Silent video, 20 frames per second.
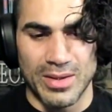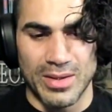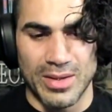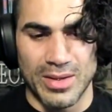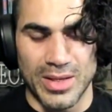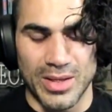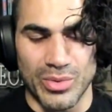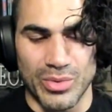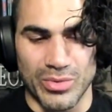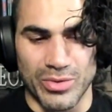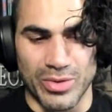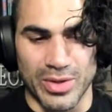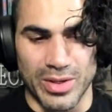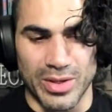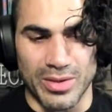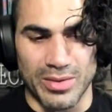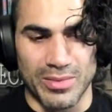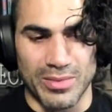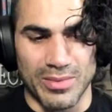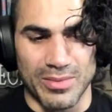it was
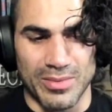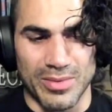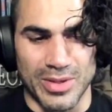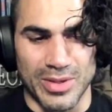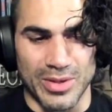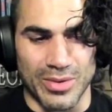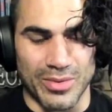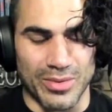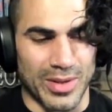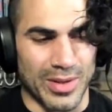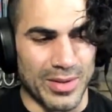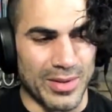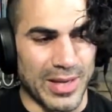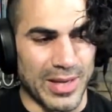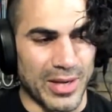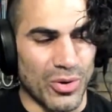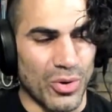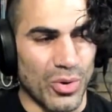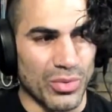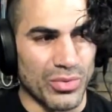like,
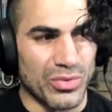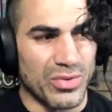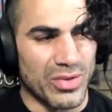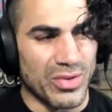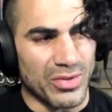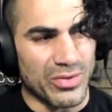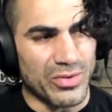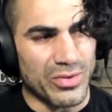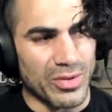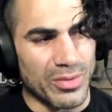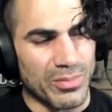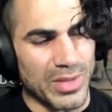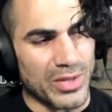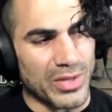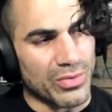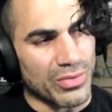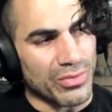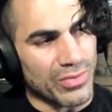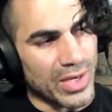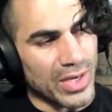that whole system, that
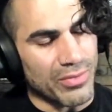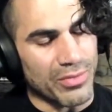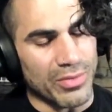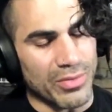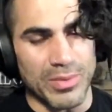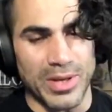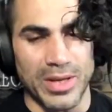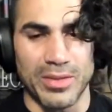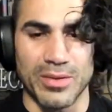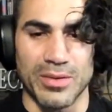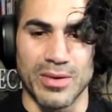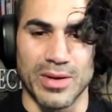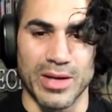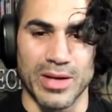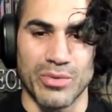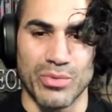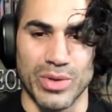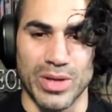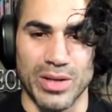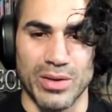survival method that I
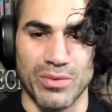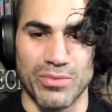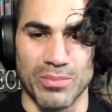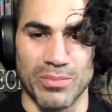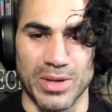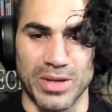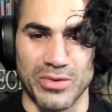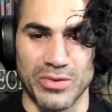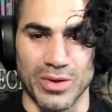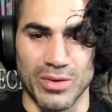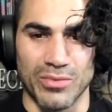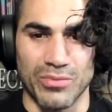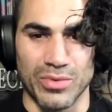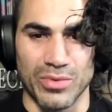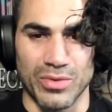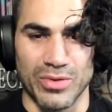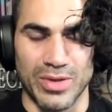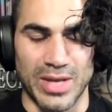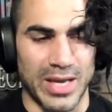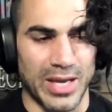created for myself
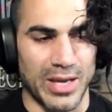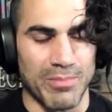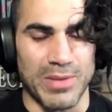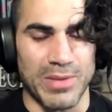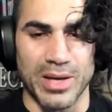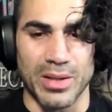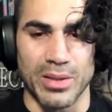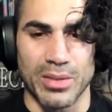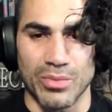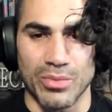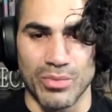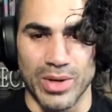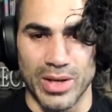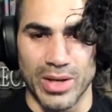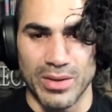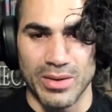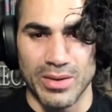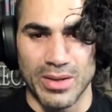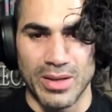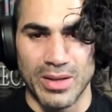was hanging by a
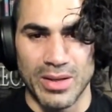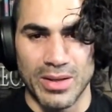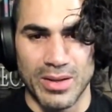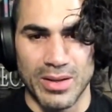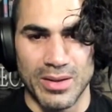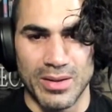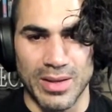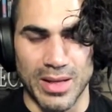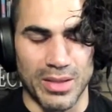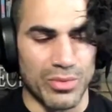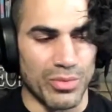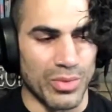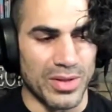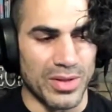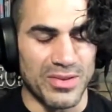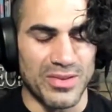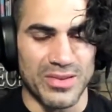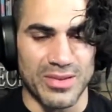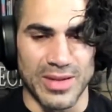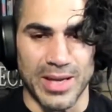thread. That
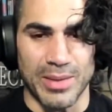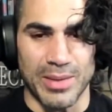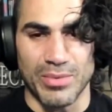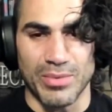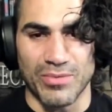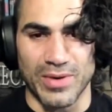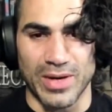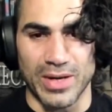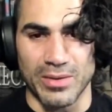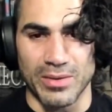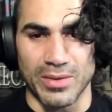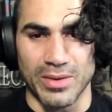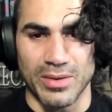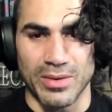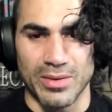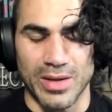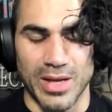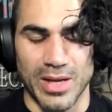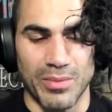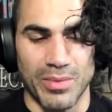thread snapped finally.
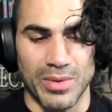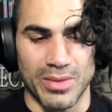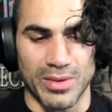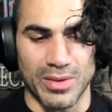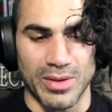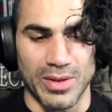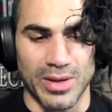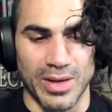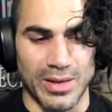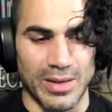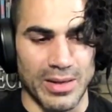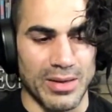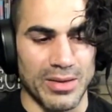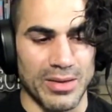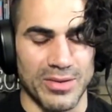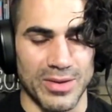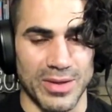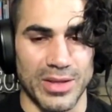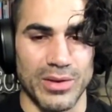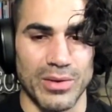Everything that I needed
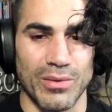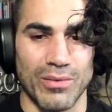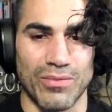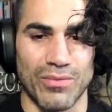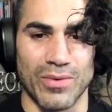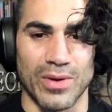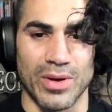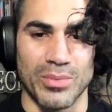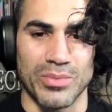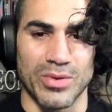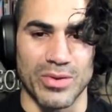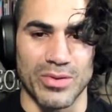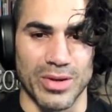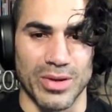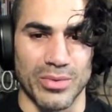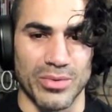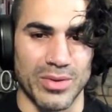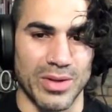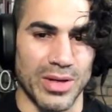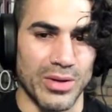to heal from since I
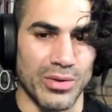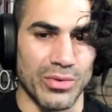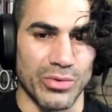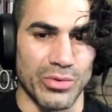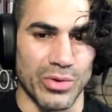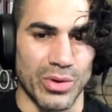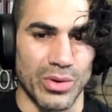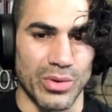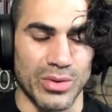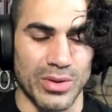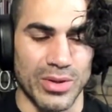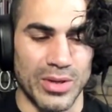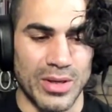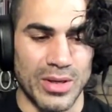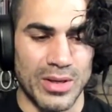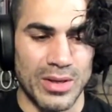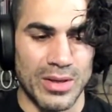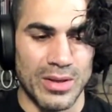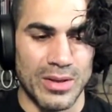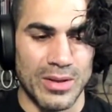was 9 years old,
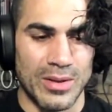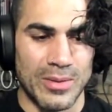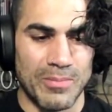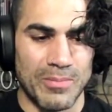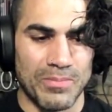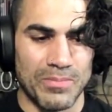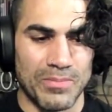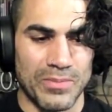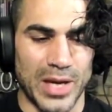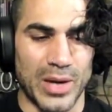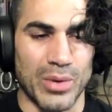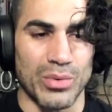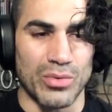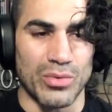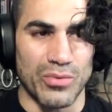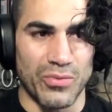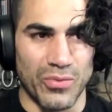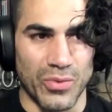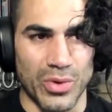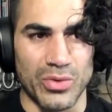I
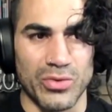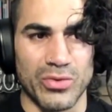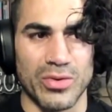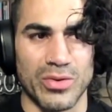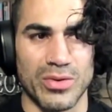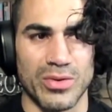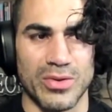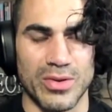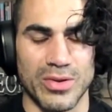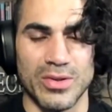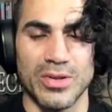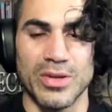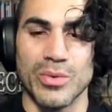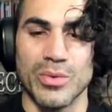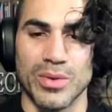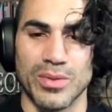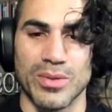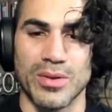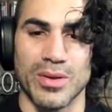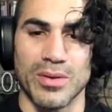was forced to deal
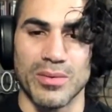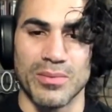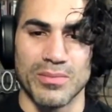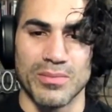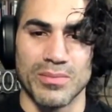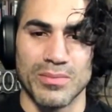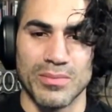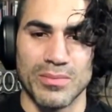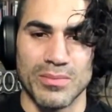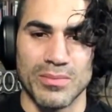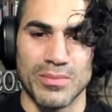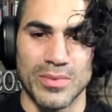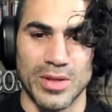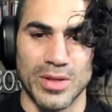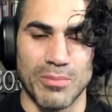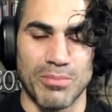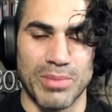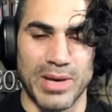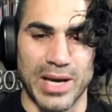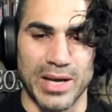with it
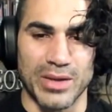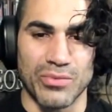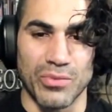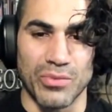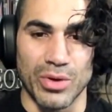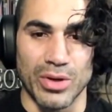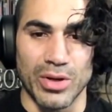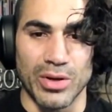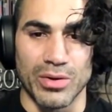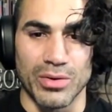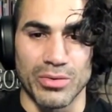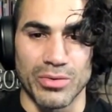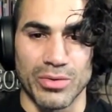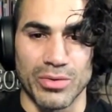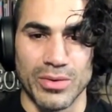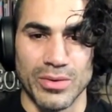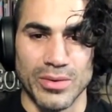in the past 4 years.